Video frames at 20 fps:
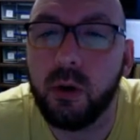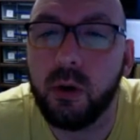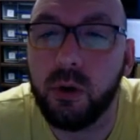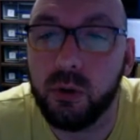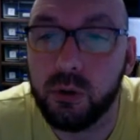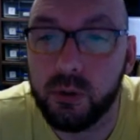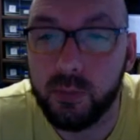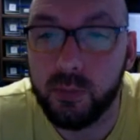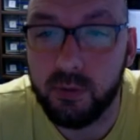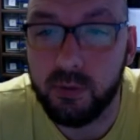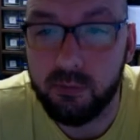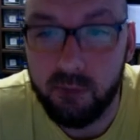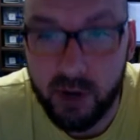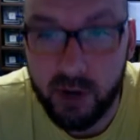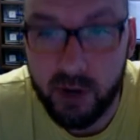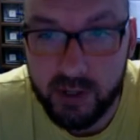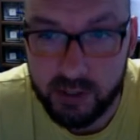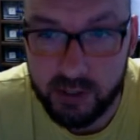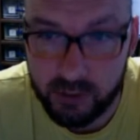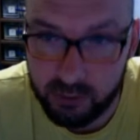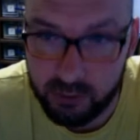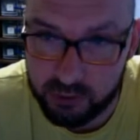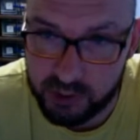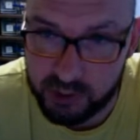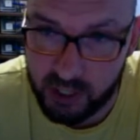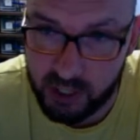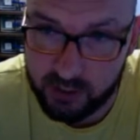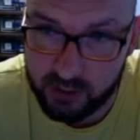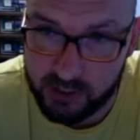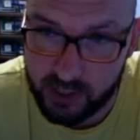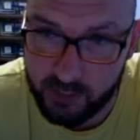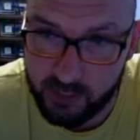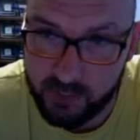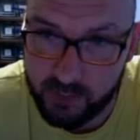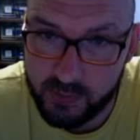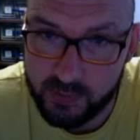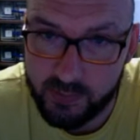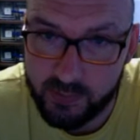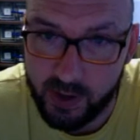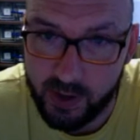should be raising your
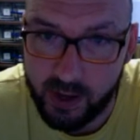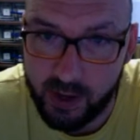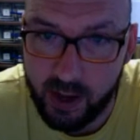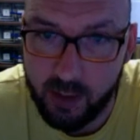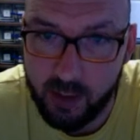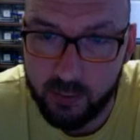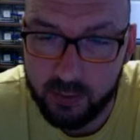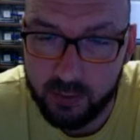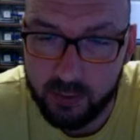temps back up,